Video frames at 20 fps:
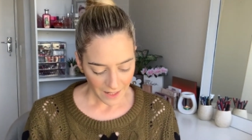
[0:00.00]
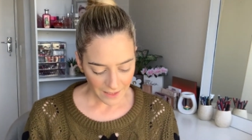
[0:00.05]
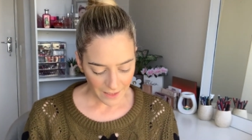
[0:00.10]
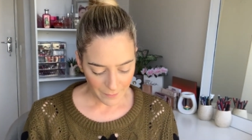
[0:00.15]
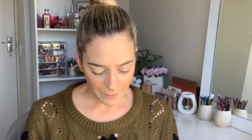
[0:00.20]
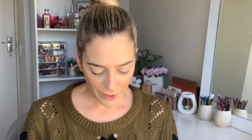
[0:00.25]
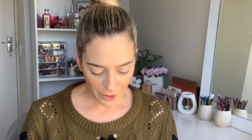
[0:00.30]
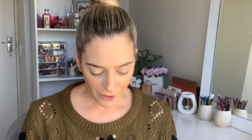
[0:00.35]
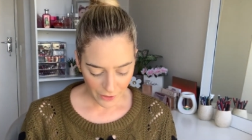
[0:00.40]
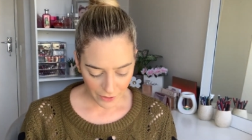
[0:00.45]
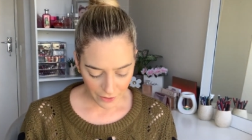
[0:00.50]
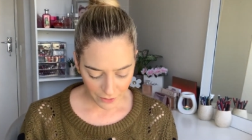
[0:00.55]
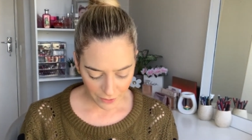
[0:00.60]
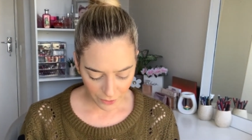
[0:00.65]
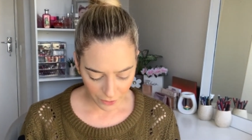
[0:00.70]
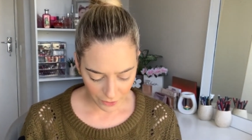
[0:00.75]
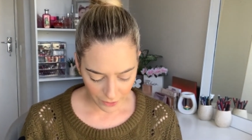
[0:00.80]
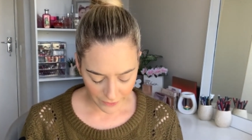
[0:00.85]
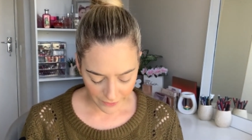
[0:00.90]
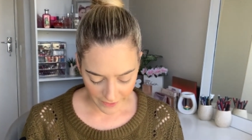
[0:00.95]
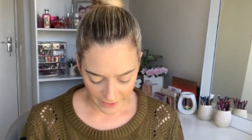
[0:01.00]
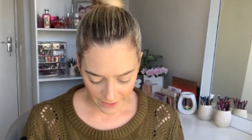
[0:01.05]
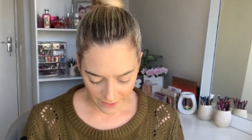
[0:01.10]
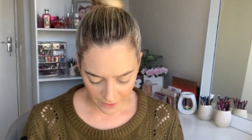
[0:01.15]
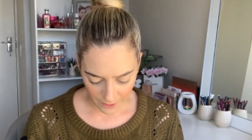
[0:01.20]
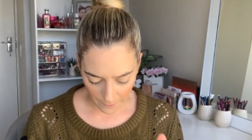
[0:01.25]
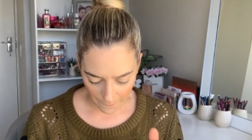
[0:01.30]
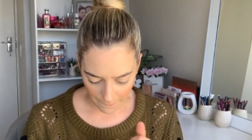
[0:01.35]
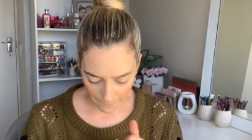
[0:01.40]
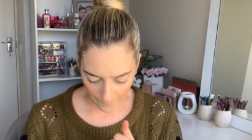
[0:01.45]
Alamar
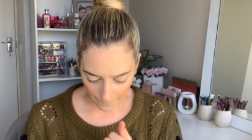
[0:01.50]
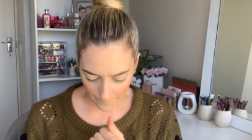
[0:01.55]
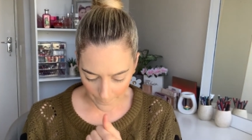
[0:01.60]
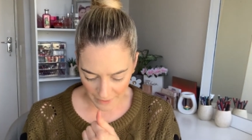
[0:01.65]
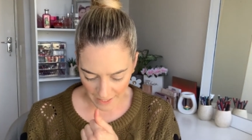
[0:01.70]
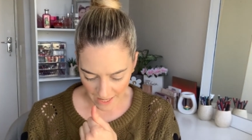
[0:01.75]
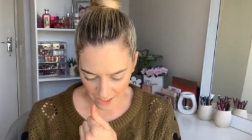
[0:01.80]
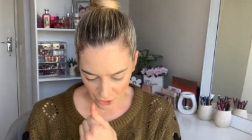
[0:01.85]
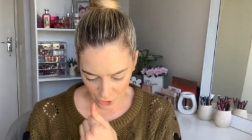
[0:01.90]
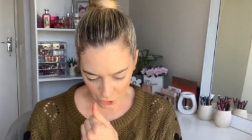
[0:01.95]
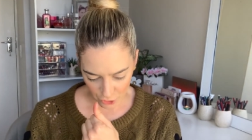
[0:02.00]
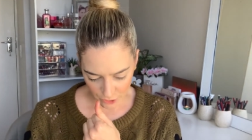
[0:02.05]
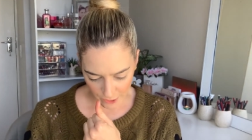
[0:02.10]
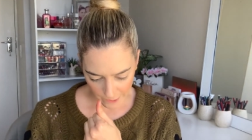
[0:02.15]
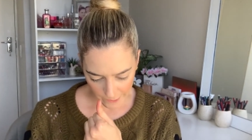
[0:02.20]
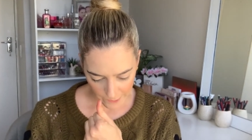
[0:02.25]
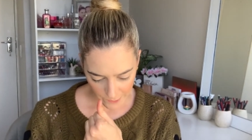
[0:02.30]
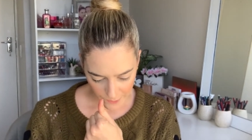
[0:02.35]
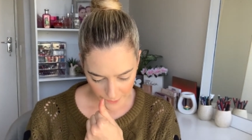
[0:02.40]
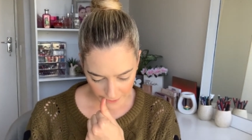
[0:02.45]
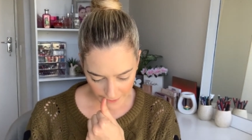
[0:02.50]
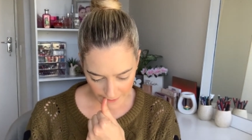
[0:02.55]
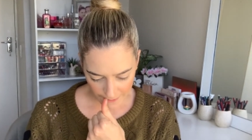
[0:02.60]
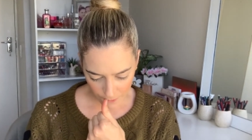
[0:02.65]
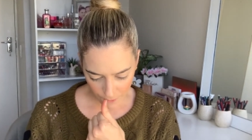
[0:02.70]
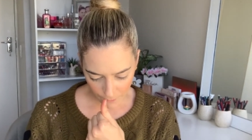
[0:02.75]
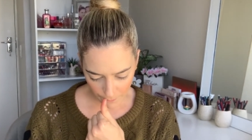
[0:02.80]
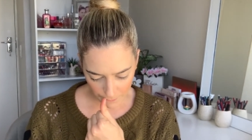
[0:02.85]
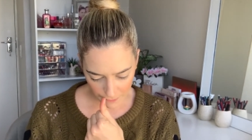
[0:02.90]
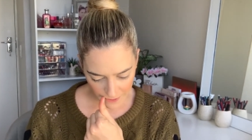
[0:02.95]
Colorette Blush Trio.
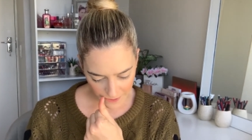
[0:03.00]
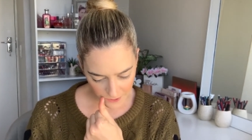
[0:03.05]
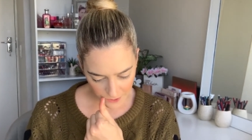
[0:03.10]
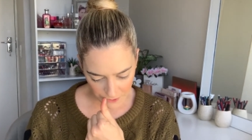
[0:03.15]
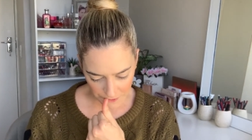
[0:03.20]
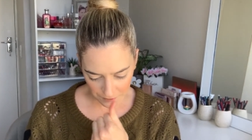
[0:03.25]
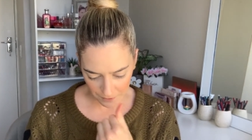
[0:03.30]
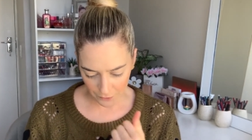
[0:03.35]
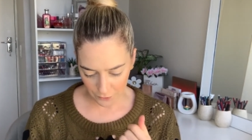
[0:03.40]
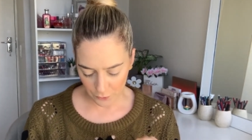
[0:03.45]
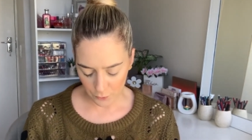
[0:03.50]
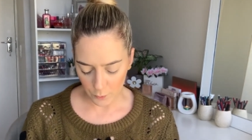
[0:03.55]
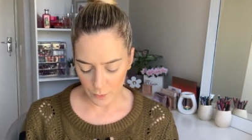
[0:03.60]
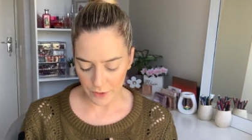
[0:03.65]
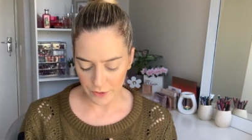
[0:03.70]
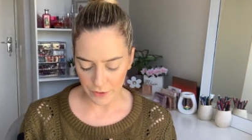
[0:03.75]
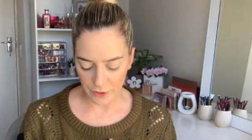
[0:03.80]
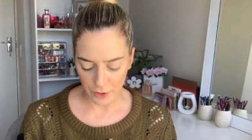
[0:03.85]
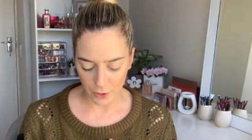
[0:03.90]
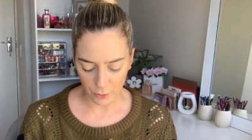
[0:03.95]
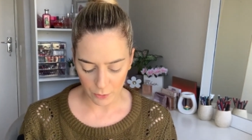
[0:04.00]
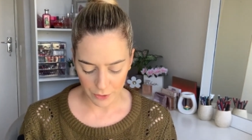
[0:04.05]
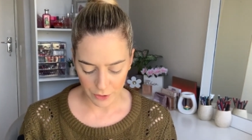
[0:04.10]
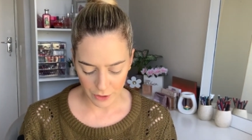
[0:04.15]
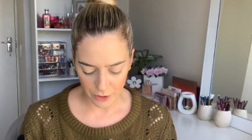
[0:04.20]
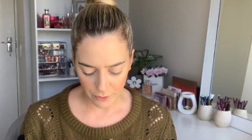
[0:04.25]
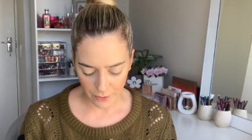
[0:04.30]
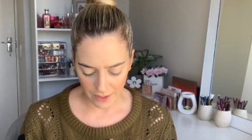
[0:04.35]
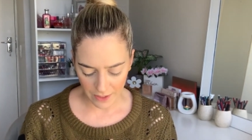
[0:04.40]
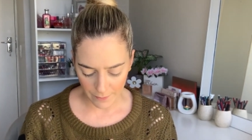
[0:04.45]
Get your blush on with your
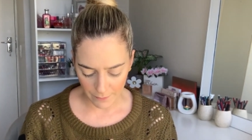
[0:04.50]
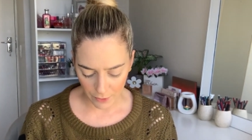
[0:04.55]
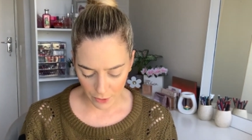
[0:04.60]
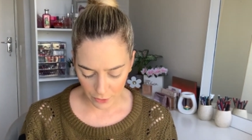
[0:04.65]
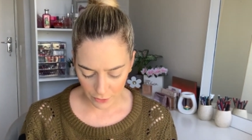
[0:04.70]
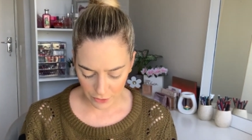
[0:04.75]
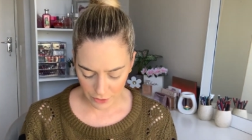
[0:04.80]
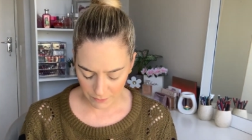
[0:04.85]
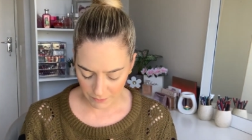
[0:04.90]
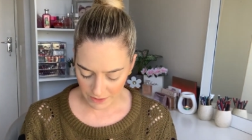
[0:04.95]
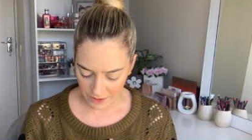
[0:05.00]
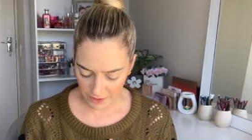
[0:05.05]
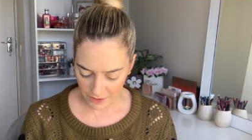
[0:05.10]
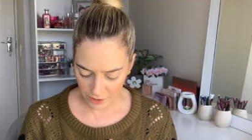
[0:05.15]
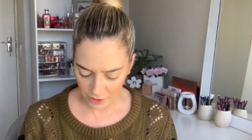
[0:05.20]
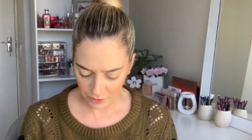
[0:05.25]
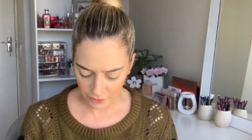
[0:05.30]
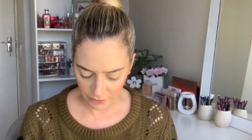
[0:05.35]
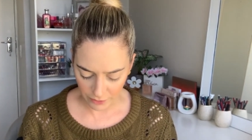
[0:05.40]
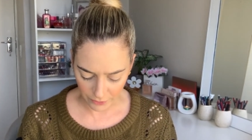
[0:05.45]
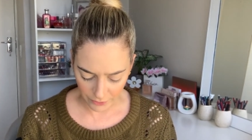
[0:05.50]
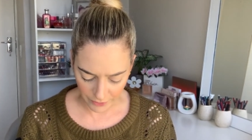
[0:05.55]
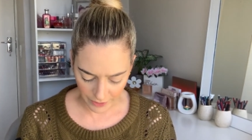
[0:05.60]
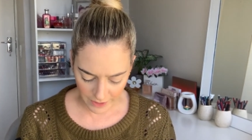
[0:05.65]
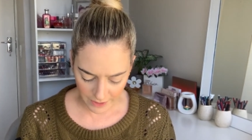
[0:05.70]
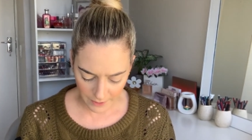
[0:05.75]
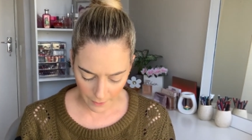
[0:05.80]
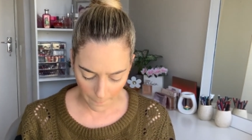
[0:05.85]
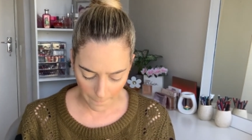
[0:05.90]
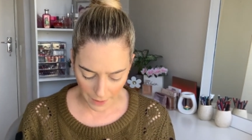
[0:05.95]
new Alamar Cosmetics
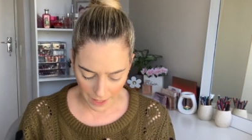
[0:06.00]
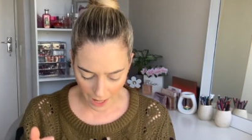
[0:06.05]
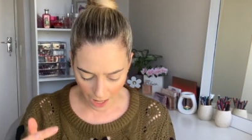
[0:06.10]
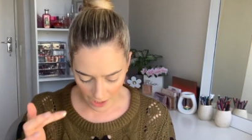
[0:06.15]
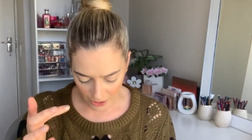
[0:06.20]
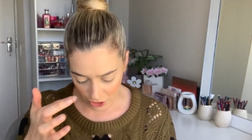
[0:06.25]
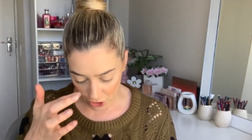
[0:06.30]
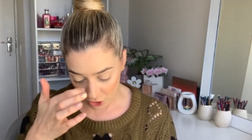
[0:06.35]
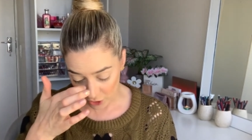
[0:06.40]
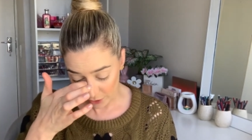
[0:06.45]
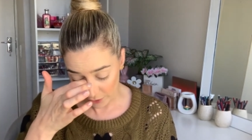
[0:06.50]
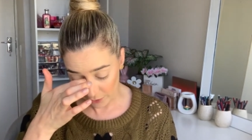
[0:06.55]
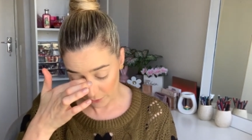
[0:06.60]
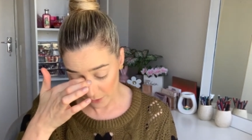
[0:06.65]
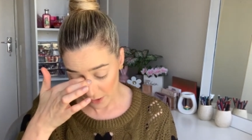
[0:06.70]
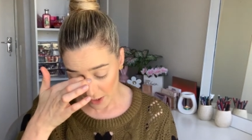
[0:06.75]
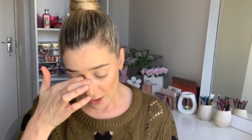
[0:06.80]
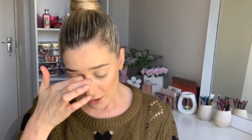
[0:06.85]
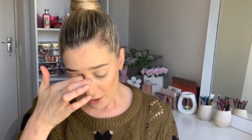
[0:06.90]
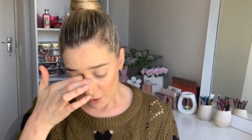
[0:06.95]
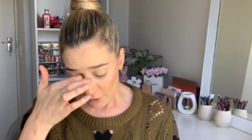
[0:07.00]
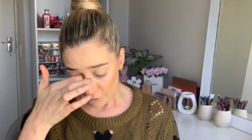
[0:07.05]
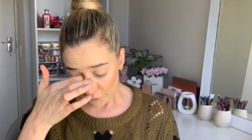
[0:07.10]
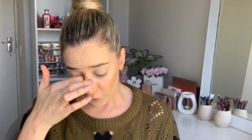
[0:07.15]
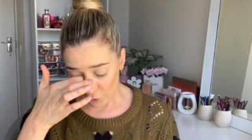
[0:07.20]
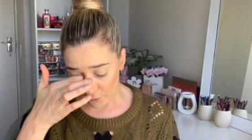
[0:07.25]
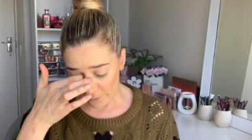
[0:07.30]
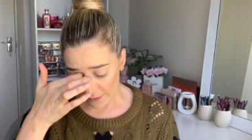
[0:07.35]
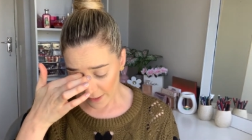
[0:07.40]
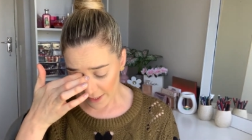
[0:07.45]
Colorette Blush Trio
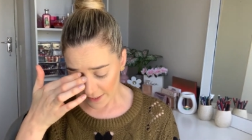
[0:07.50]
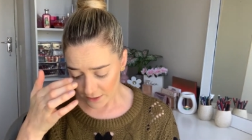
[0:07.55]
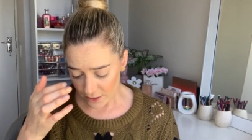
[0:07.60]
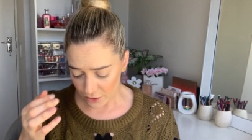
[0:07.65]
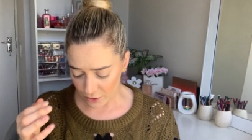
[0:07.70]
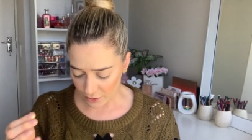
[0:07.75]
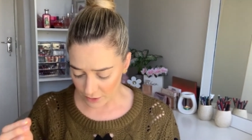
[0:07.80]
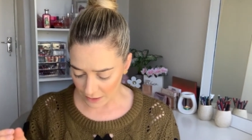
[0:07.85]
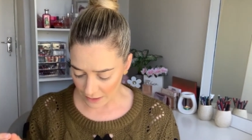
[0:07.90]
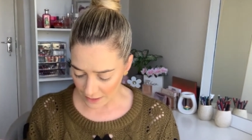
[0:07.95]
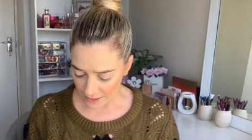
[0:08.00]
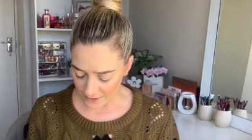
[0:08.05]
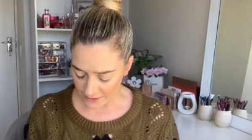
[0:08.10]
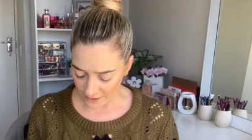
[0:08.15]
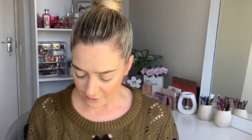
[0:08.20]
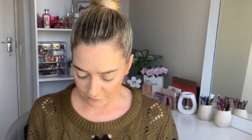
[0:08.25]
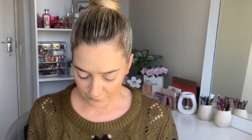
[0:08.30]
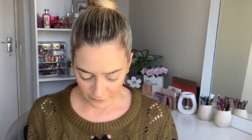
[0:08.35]
Formulated to glide